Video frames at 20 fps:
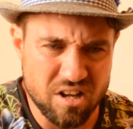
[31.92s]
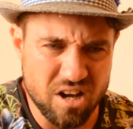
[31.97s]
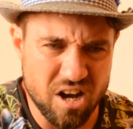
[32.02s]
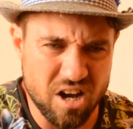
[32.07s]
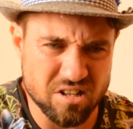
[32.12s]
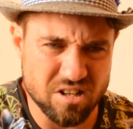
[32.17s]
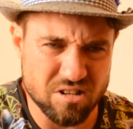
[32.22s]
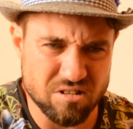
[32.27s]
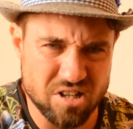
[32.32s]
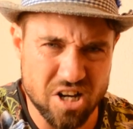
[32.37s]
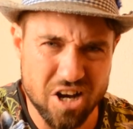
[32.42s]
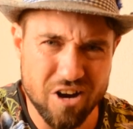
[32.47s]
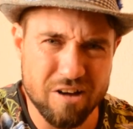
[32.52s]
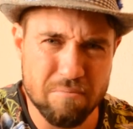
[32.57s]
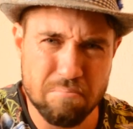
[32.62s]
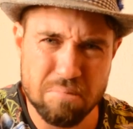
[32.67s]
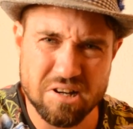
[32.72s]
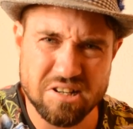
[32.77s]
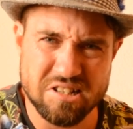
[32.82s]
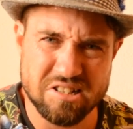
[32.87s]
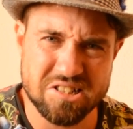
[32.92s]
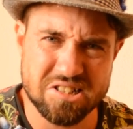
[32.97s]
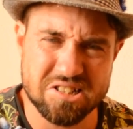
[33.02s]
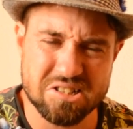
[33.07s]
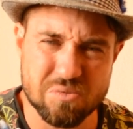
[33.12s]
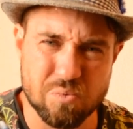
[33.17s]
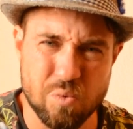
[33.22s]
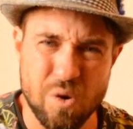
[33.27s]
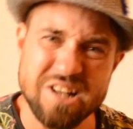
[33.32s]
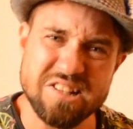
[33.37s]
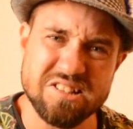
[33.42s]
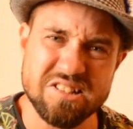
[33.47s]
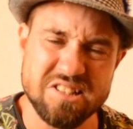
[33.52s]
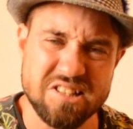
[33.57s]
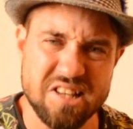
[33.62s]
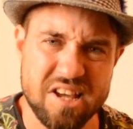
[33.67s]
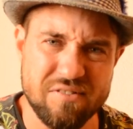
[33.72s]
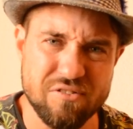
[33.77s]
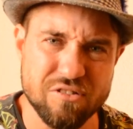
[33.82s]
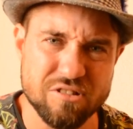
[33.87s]
I don't know, I bloody sweat to
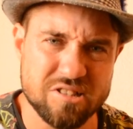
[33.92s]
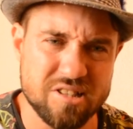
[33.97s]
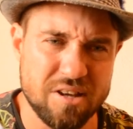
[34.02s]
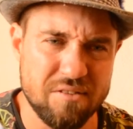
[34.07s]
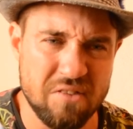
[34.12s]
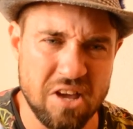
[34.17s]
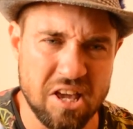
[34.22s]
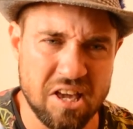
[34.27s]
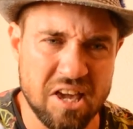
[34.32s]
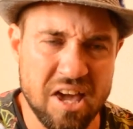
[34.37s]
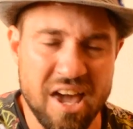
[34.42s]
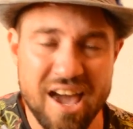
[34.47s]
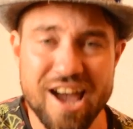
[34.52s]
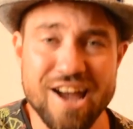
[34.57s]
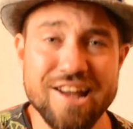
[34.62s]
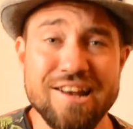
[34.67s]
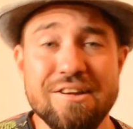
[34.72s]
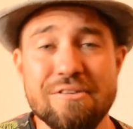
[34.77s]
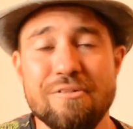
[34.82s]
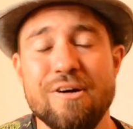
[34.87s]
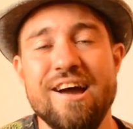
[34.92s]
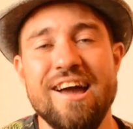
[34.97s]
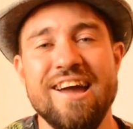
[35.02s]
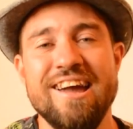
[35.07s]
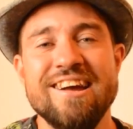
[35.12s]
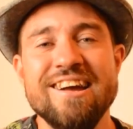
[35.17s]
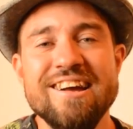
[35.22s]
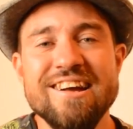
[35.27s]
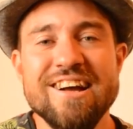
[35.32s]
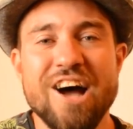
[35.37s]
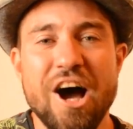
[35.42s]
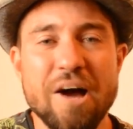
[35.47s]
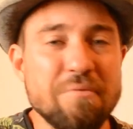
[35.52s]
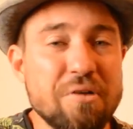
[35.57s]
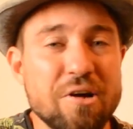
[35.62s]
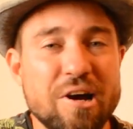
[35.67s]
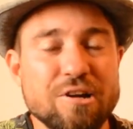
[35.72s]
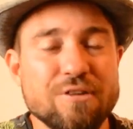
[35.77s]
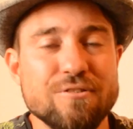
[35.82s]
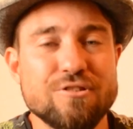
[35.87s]
death or something. Anyway, I'm
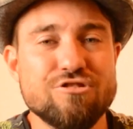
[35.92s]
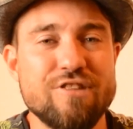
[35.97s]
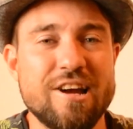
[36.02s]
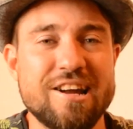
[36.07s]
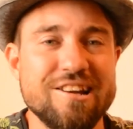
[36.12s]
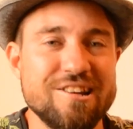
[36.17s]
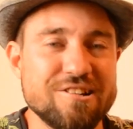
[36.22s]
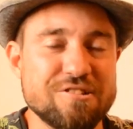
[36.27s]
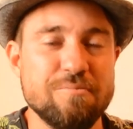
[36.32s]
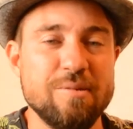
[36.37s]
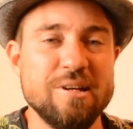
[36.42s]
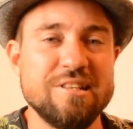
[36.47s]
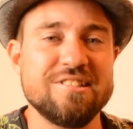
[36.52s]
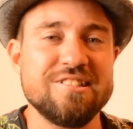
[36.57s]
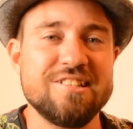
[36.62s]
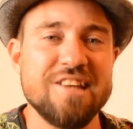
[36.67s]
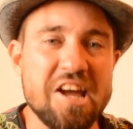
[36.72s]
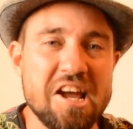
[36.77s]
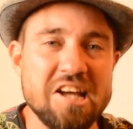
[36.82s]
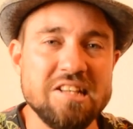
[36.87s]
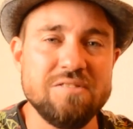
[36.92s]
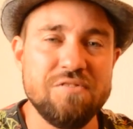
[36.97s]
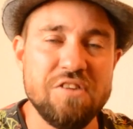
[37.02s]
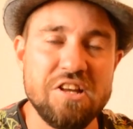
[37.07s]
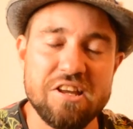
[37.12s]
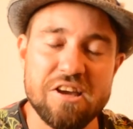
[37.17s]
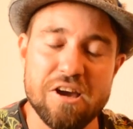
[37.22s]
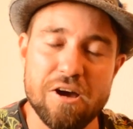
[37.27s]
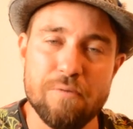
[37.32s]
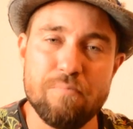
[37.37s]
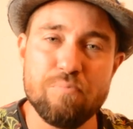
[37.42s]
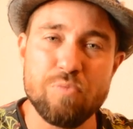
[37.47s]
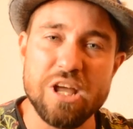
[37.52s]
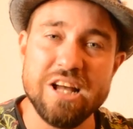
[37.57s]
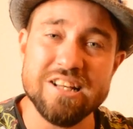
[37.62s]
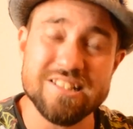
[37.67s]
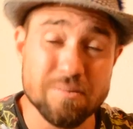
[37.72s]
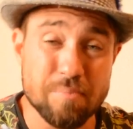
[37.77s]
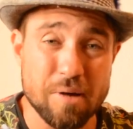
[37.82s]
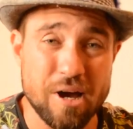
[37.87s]
going off track a little bit. Today's video
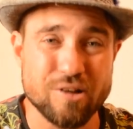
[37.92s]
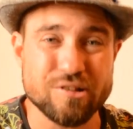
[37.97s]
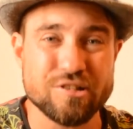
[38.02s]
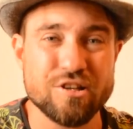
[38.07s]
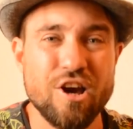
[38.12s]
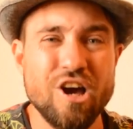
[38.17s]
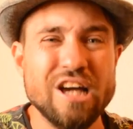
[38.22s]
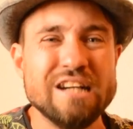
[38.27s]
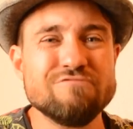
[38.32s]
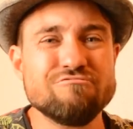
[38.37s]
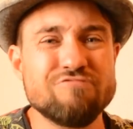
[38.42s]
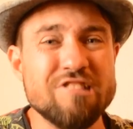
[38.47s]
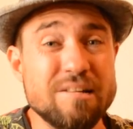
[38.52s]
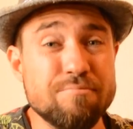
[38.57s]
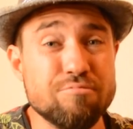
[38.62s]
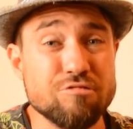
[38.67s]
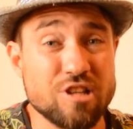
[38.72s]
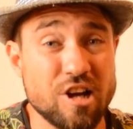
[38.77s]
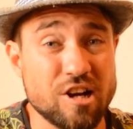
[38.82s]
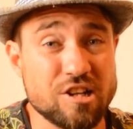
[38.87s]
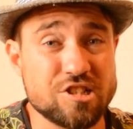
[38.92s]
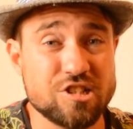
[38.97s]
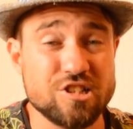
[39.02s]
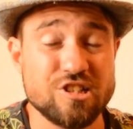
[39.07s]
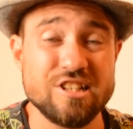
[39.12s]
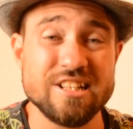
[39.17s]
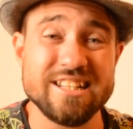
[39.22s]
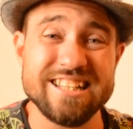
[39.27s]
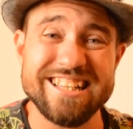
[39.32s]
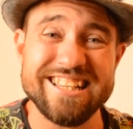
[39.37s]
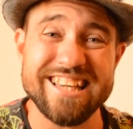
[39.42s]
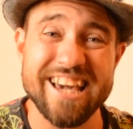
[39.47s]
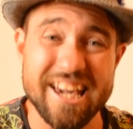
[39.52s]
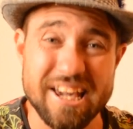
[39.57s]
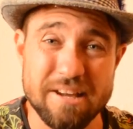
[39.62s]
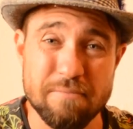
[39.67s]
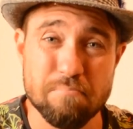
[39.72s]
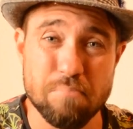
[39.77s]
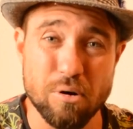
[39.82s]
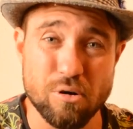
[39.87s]
is about reproduction
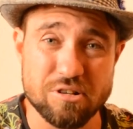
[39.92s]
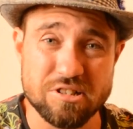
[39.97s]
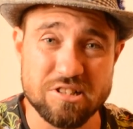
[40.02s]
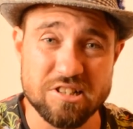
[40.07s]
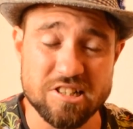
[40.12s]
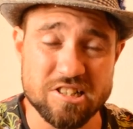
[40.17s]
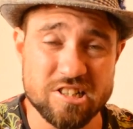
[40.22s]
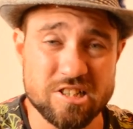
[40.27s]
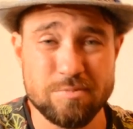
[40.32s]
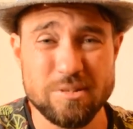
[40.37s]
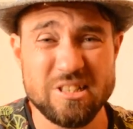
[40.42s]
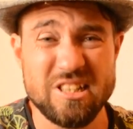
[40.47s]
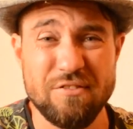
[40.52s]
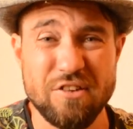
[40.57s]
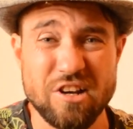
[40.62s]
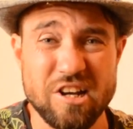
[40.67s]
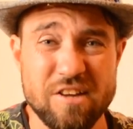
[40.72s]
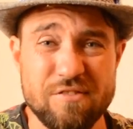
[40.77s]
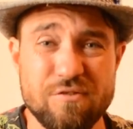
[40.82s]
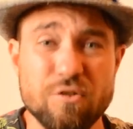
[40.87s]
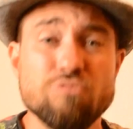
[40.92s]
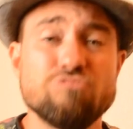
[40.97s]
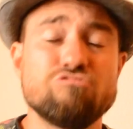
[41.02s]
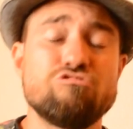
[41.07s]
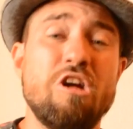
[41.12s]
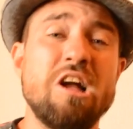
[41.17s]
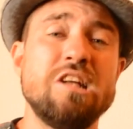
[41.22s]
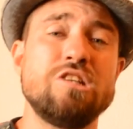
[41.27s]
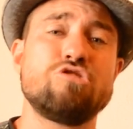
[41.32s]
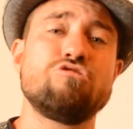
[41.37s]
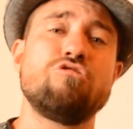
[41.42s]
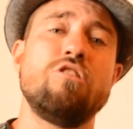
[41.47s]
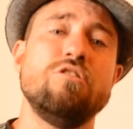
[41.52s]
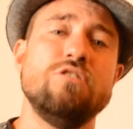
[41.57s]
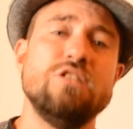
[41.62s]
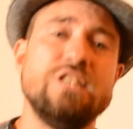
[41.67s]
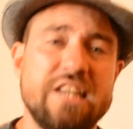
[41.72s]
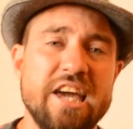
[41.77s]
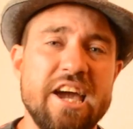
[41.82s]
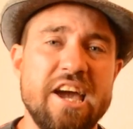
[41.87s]
game boxes, specifically for
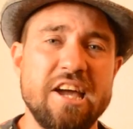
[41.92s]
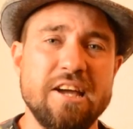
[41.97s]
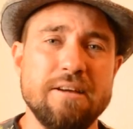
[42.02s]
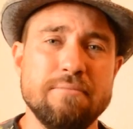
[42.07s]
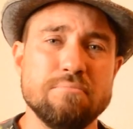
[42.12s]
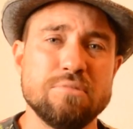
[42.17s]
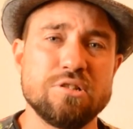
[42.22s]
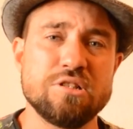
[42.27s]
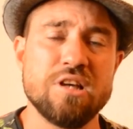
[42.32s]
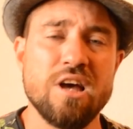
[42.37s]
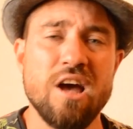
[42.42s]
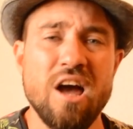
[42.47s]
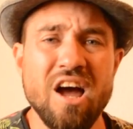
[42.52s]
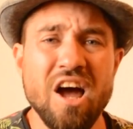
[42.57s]
retro games.